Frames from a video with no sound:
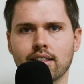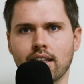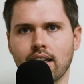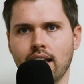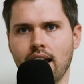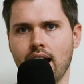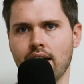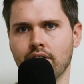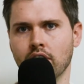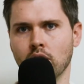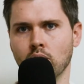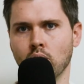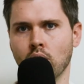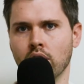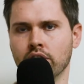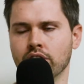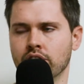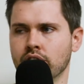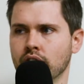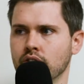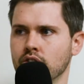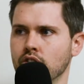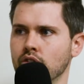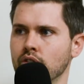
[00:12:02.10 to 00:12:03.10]
like having
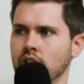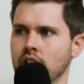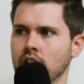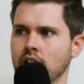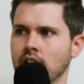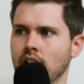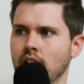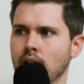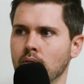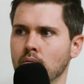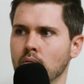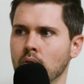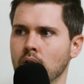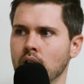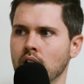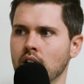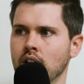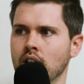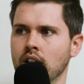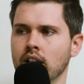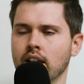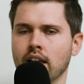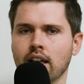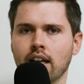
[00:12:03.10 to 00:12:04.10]
one source of income.
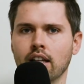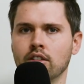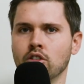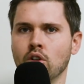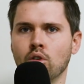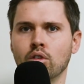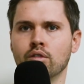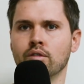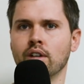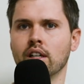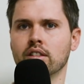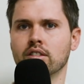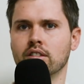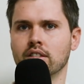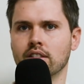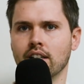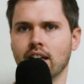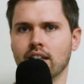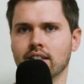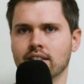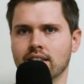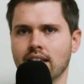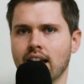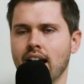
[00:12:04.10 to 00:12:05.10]
Yep. Like no investor
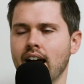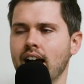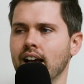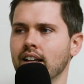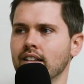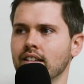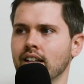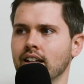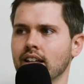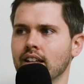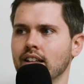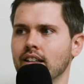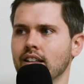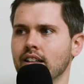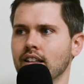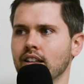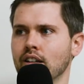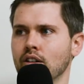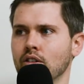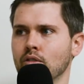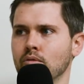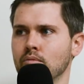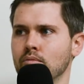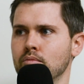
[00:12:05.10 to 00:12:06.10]
does that. Like,
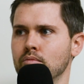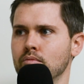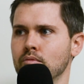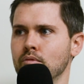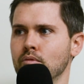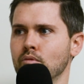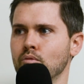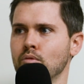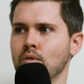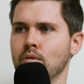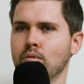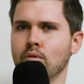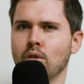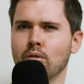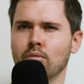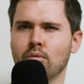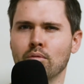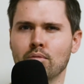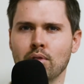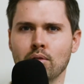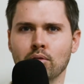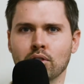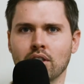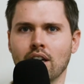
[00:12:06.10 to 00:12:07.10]
you know,
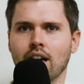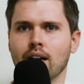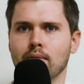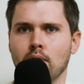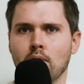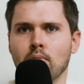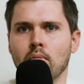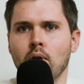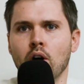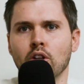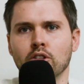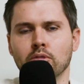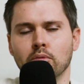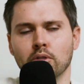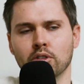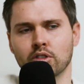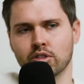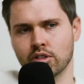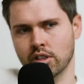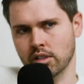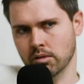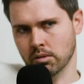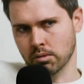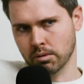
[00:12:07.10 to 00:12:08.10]
what people talk about multiple
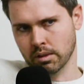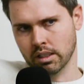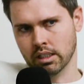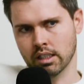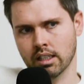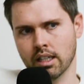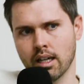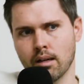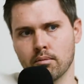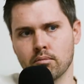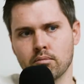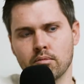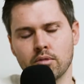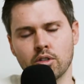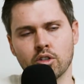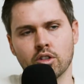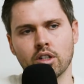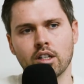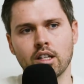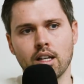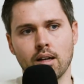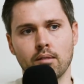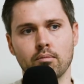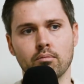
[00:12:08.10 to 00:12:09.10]
streams of income,
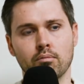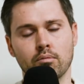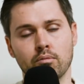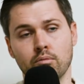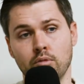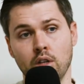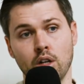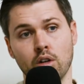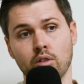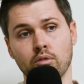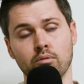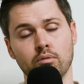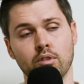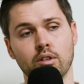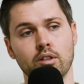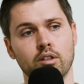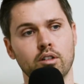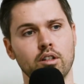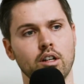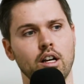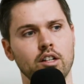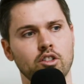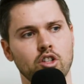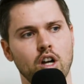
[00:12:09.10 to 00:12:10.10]
your income, you
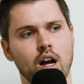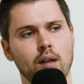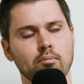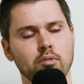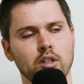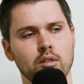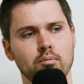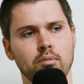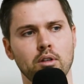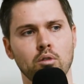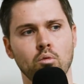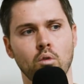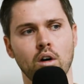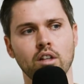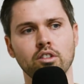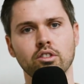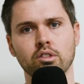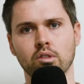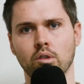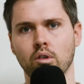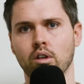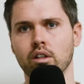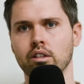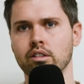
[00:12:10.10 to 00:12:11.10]
know, a job could be
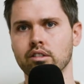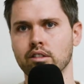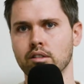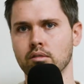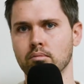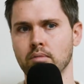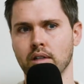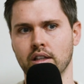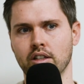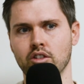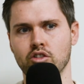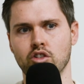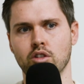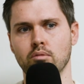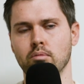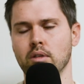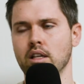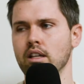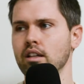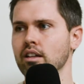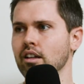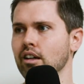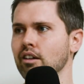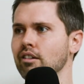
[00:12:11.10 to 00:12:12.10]
one source, but there should
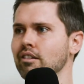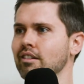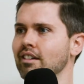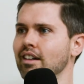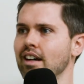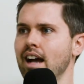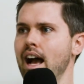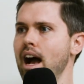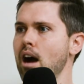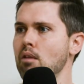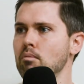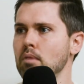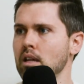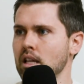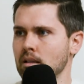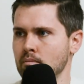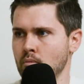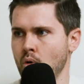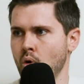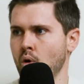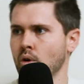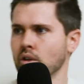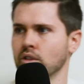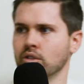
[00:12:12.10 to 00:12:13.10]
be, you know, how
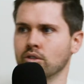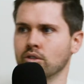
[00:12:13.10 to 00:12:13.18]
many more